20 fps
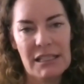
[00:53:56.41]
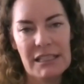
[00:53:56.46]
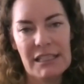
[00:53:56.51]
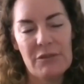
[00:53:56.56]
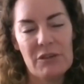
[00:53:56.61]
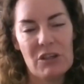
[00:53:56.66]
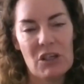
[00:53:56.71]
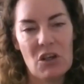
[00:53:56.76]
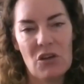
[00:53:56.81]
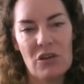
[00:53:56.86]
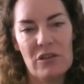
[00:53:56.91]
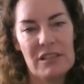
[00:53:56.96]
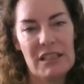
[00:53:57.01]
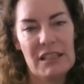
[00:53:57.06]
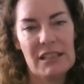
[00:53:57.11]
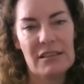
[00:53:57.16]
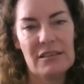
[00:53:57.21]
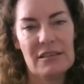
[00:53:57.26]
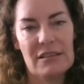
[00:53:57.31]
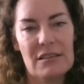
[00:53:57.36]
giving
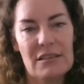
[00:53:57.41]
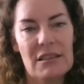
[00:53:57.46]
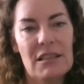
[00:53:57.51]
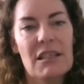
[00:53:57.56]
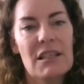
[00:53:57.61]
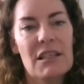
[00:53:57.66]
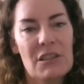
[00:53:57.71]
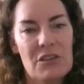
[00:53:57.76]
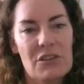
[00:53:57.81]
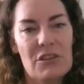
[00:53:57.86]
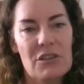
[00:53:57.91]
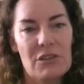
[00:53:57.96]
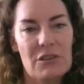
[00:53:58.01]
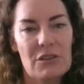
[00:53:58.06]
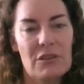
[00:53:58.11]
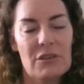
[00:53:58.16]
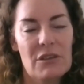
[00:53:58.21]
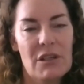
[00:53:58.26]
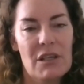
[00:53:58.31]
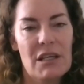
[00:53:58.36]
context
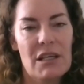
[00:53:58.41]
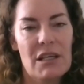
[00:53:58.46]
to